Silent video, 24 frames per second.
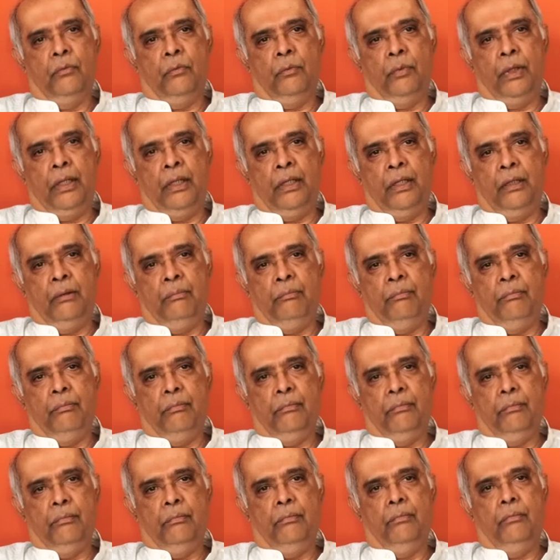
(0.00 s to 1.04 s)
We
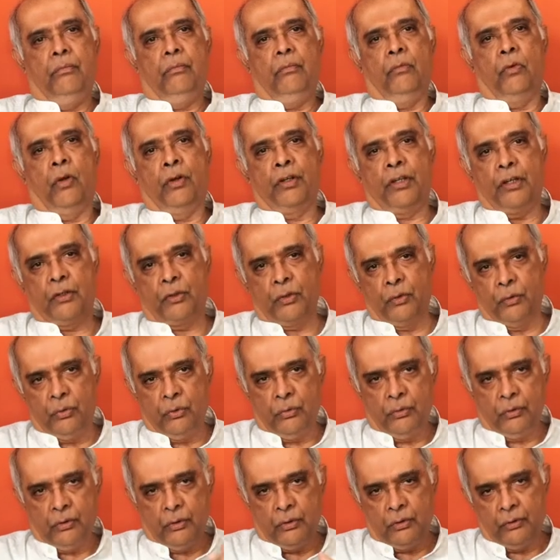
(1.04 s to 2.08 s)
wanted
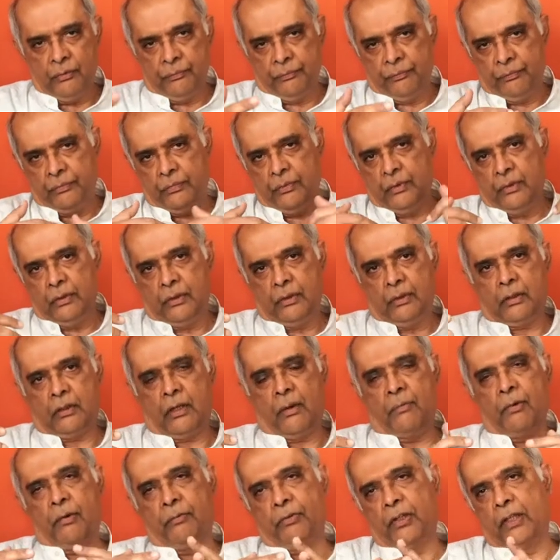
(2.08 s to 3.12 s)
to
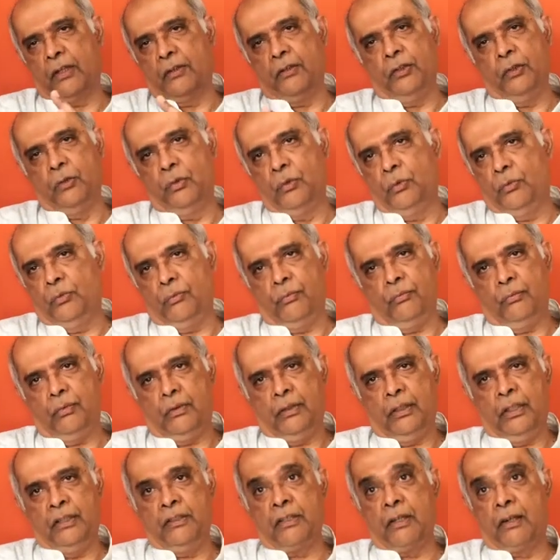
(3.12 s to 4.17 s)
come up with a new
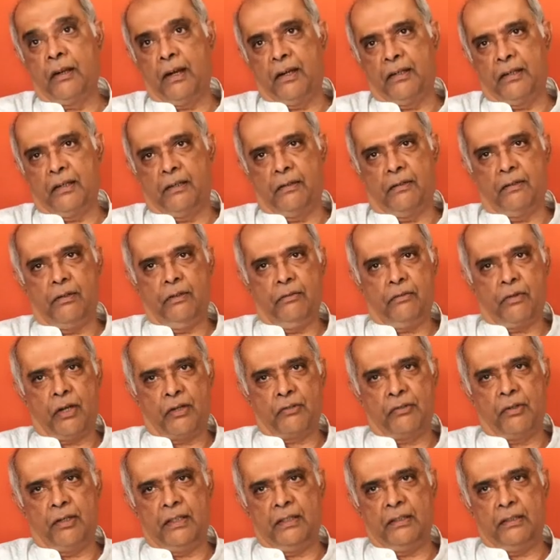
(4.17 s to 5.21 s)
integrated
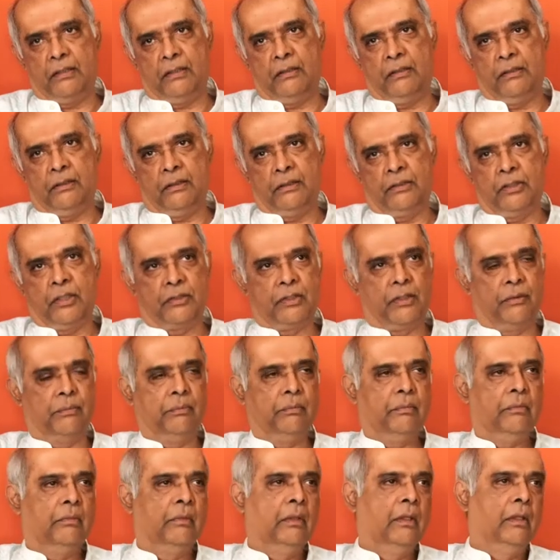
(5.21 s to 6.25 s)
treasury
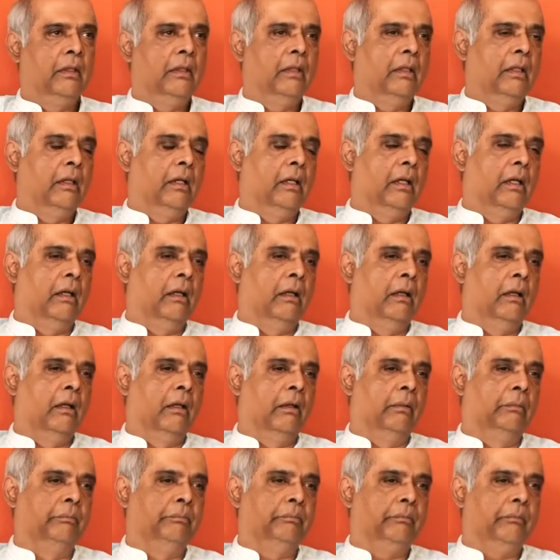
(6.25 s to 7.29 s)
system
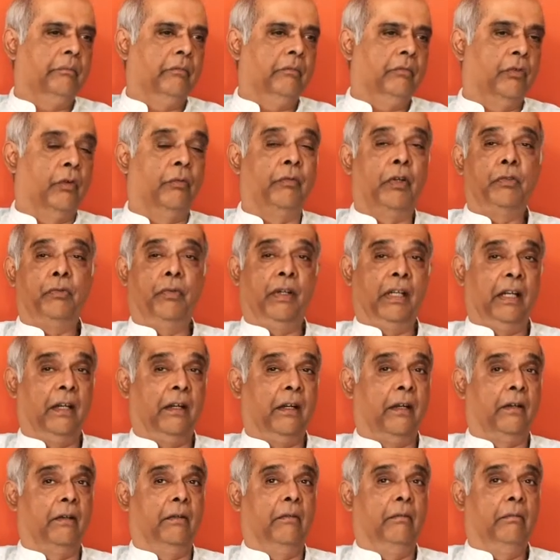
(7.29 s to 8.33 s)
for which we
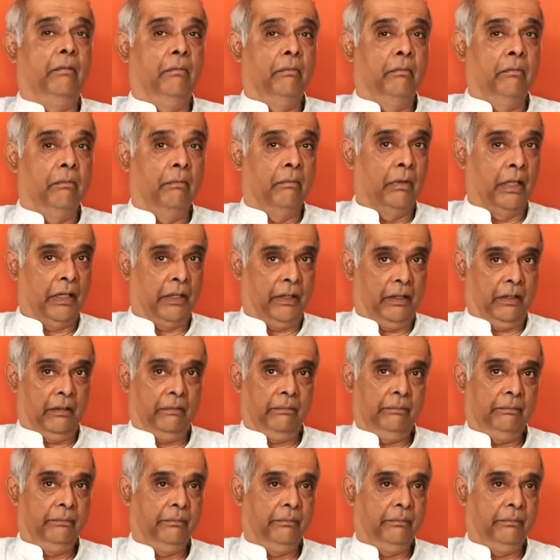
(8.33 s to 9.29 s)
needed money.